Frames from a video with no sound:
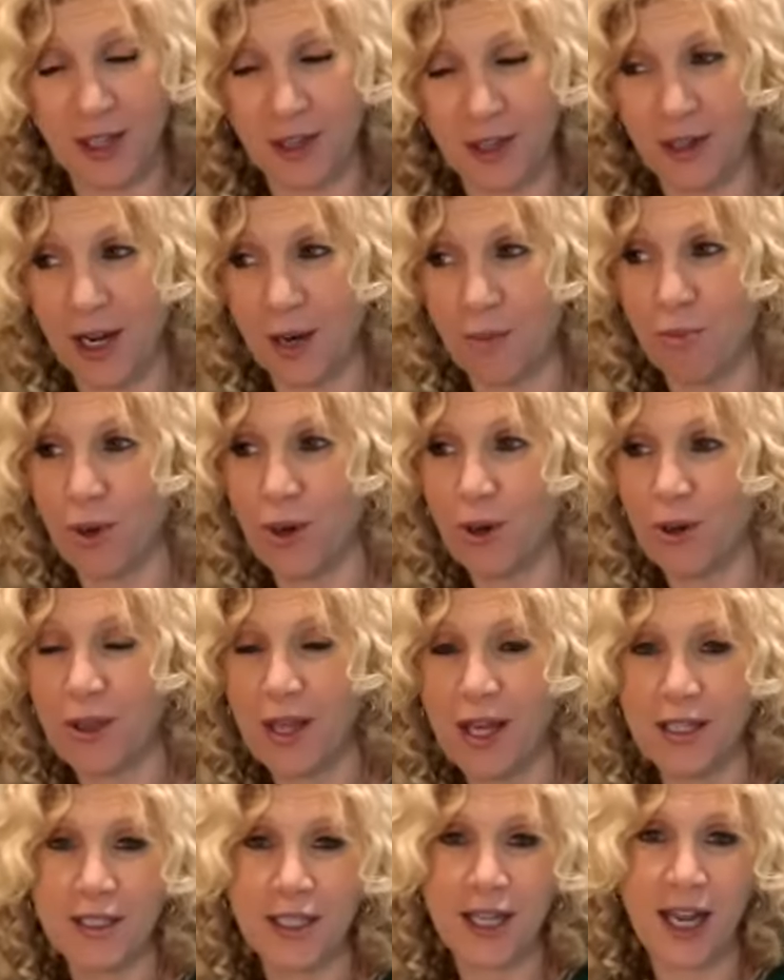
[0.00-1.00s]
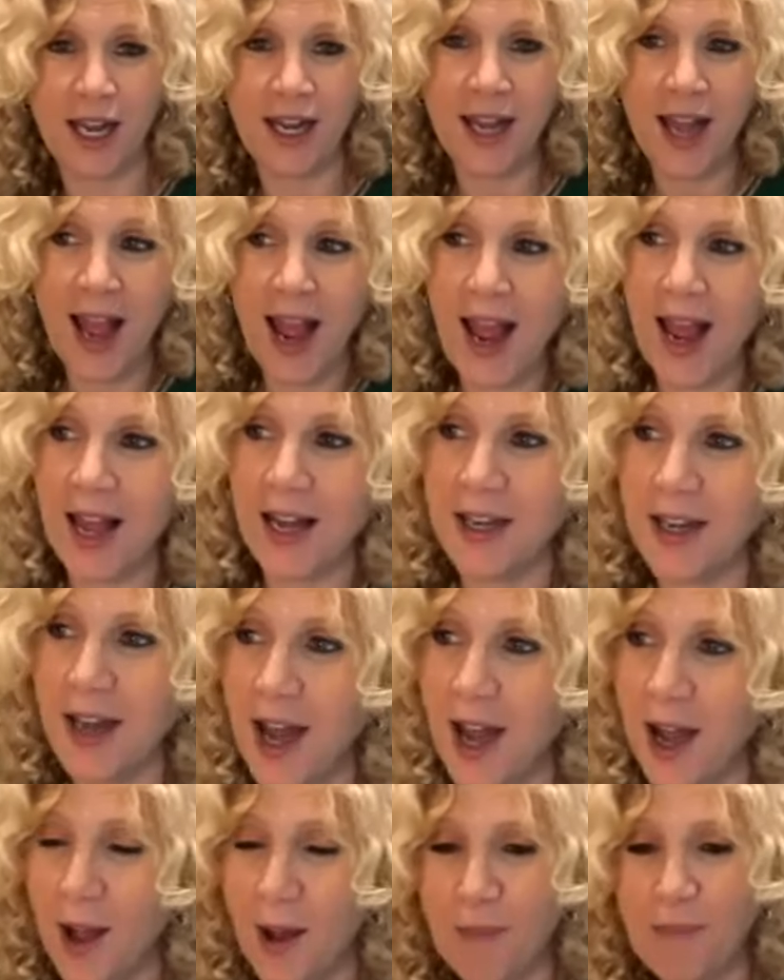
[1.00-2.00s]
the internet broke that day. And,
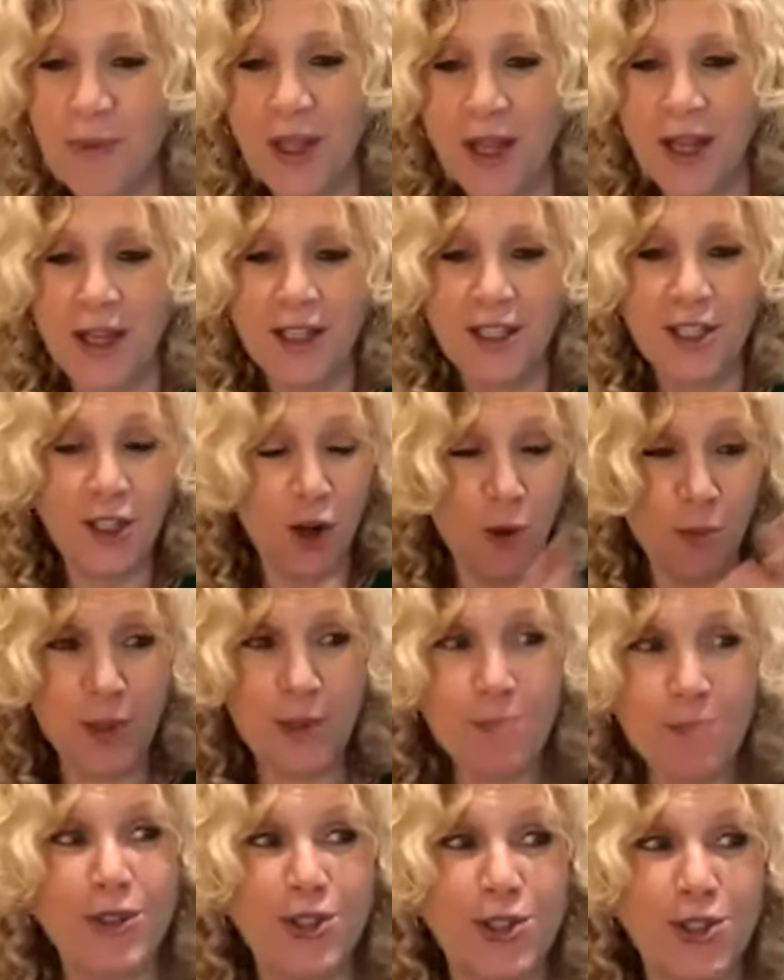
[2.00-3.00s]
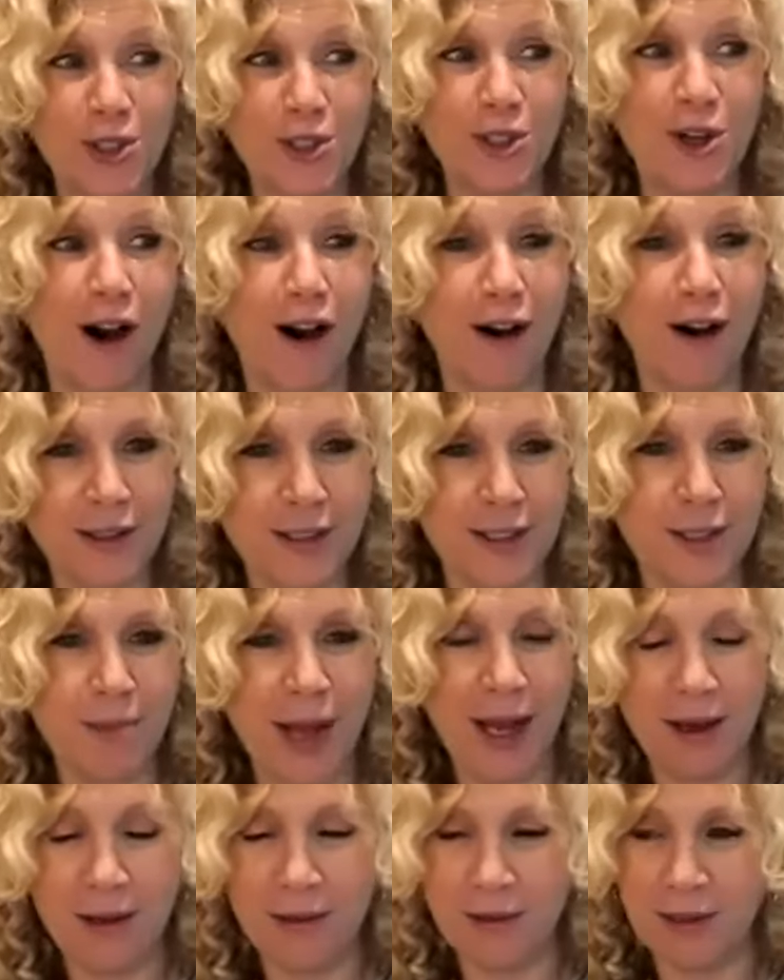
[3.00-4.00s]
um, you know, people still calls
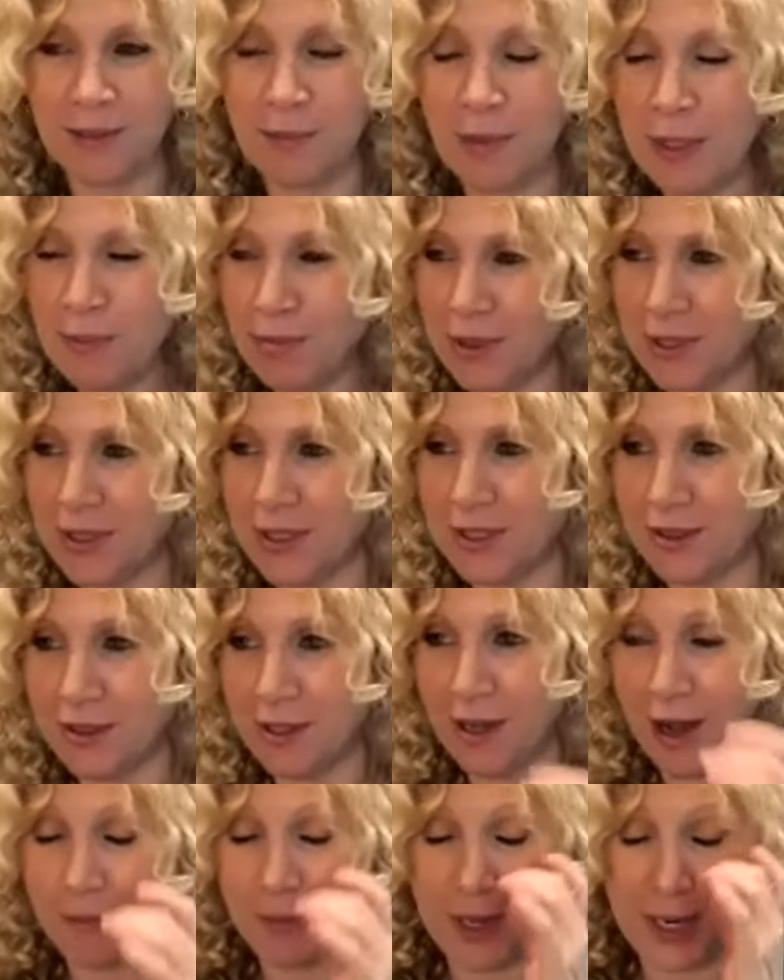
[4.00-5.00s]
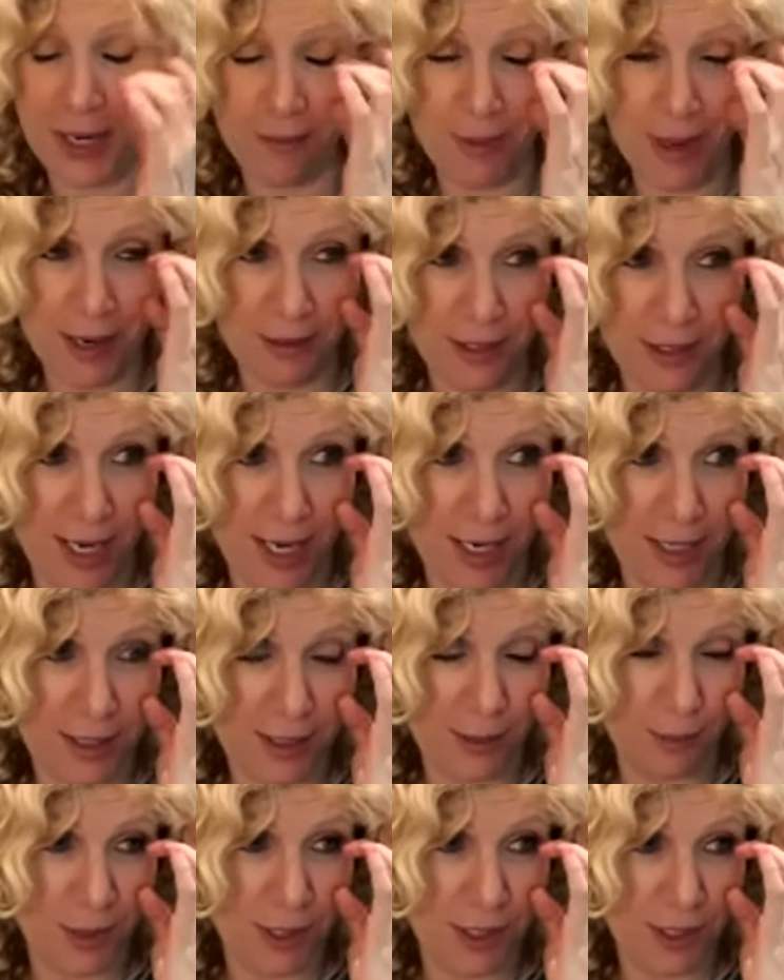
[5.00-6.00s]
about, people still comment about
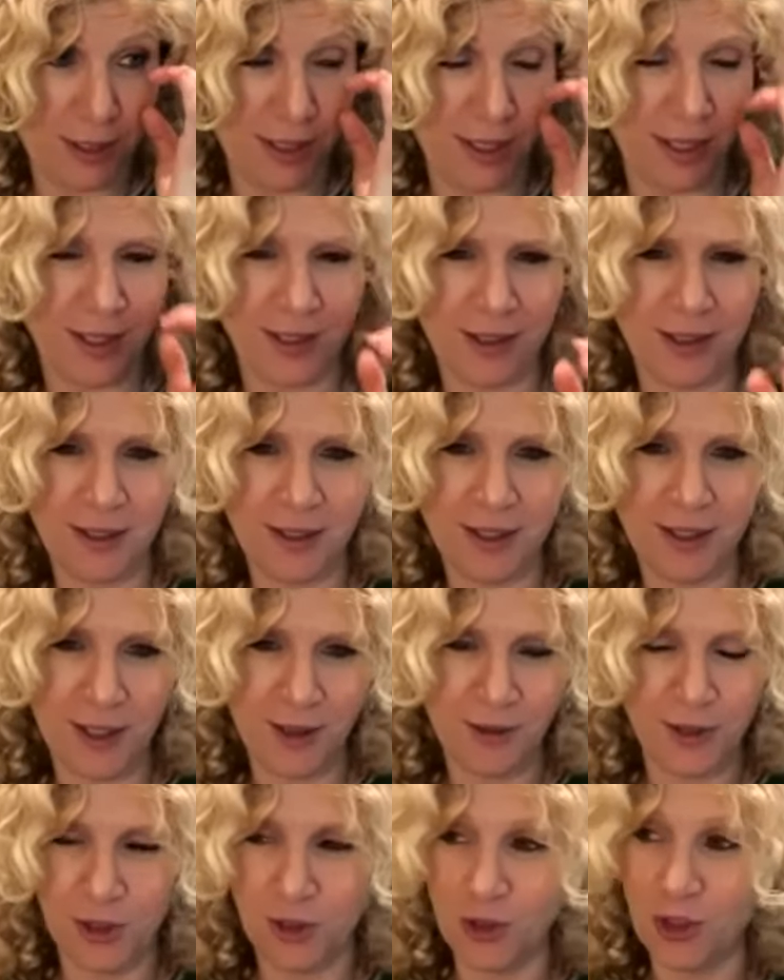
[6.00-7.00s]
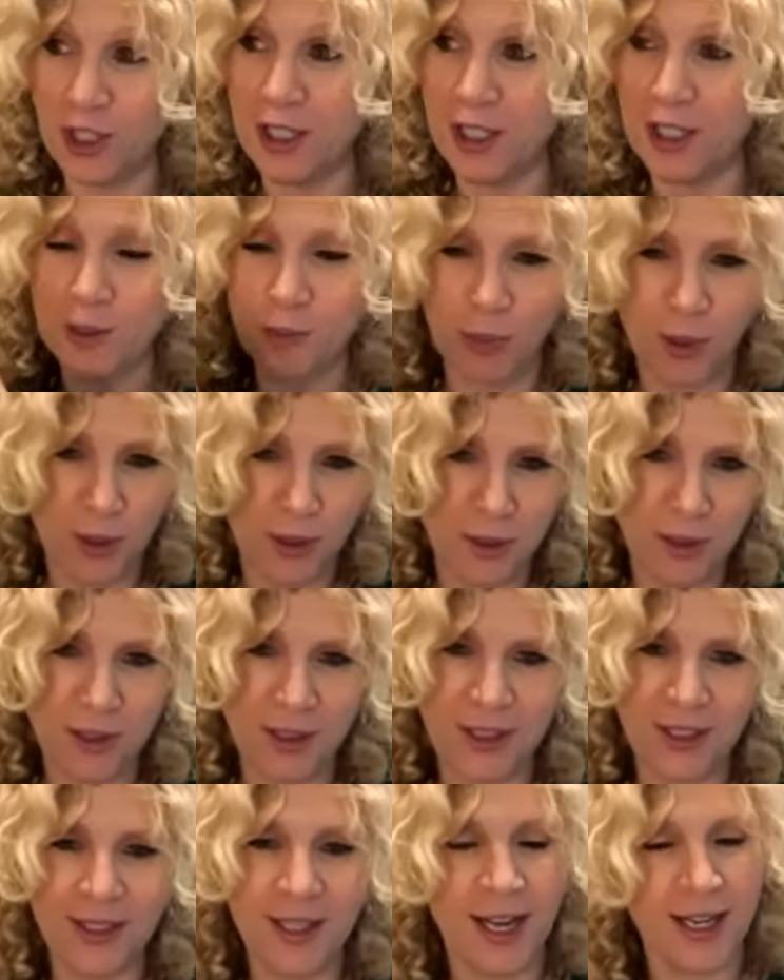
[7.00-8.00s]
Dan's pizza and, you know, the cheese
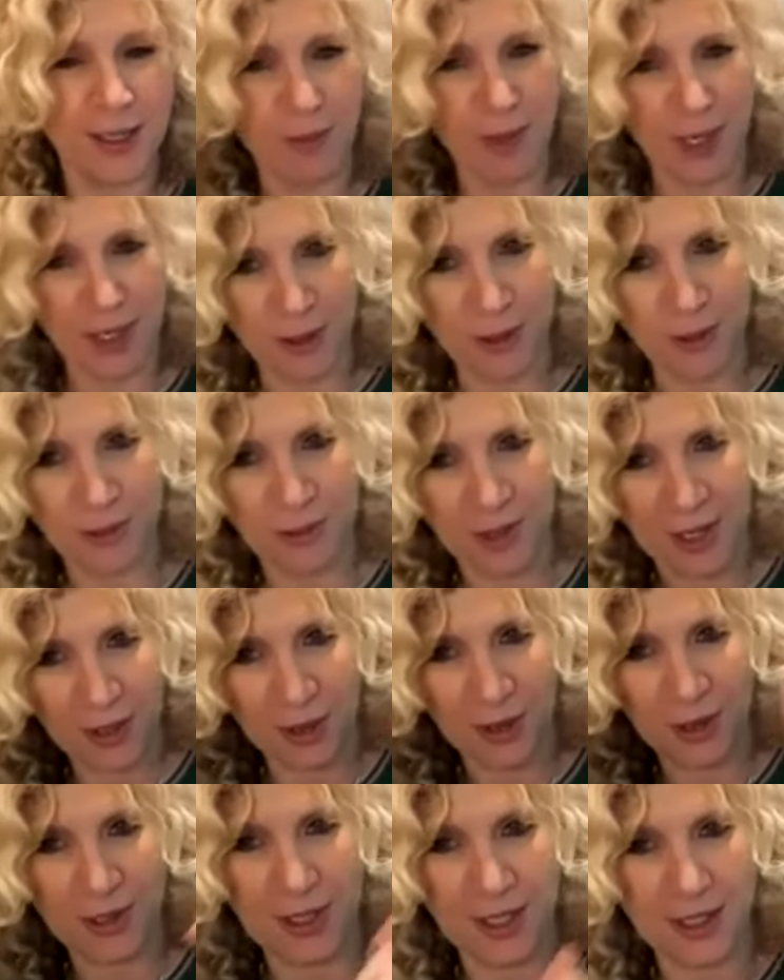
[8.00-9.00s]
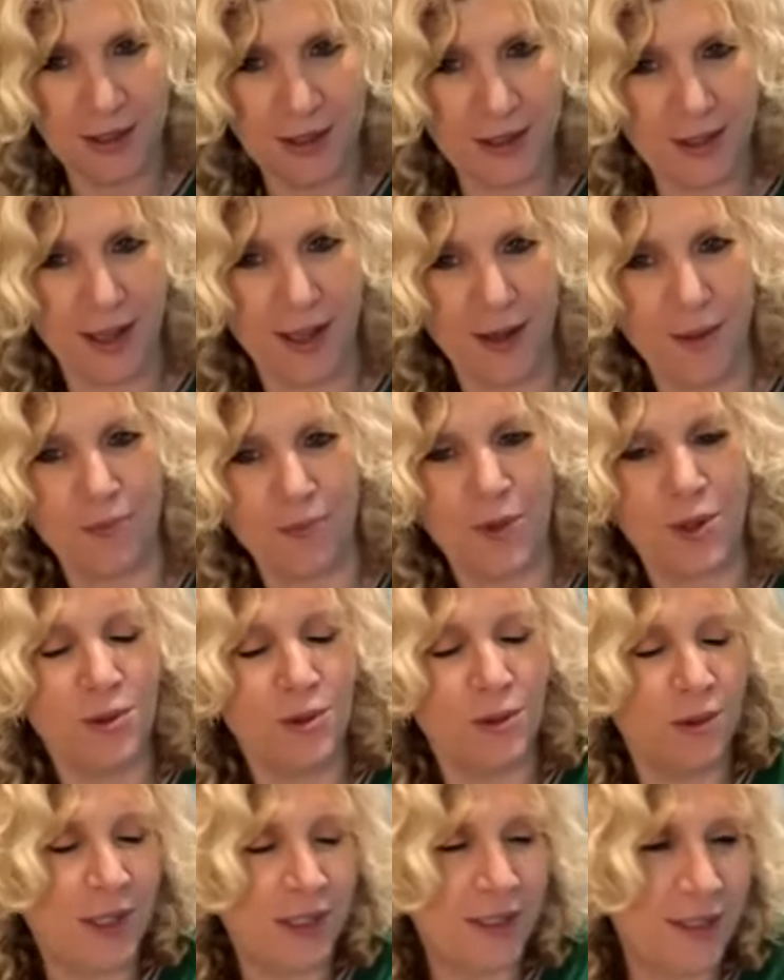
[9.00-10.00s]
pull, and anybody who understands, um,
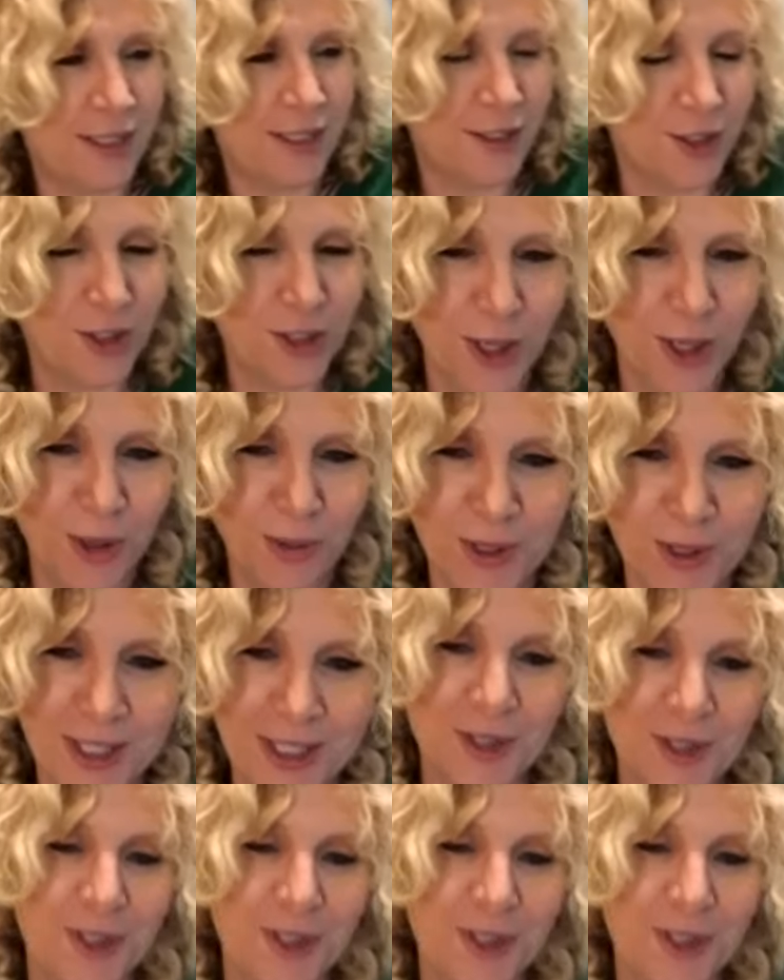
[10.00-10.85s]
who has seen the show will